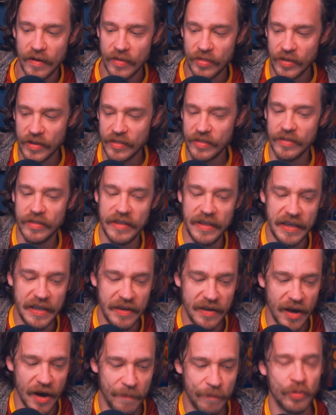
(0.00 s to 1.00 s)

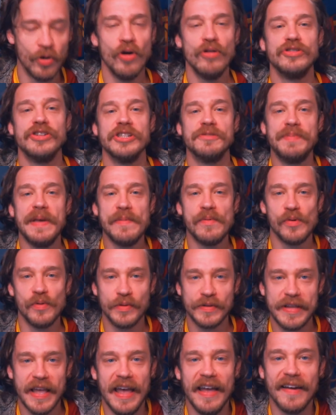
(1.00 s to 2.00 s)
the approaches people
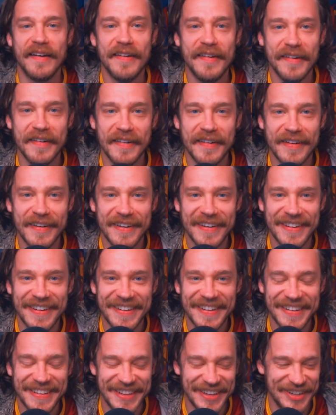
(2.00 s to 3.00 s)
will take
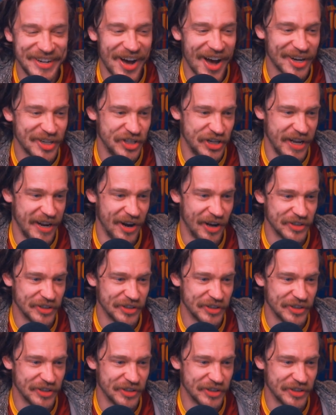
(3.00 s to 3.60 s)
to talk shit.